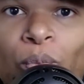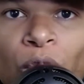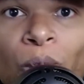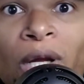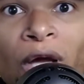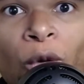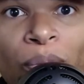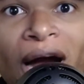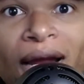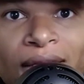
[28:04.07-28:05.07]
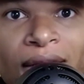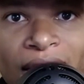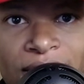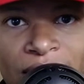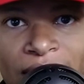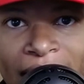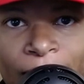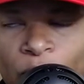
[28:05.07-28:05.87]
when we know Biden has done that.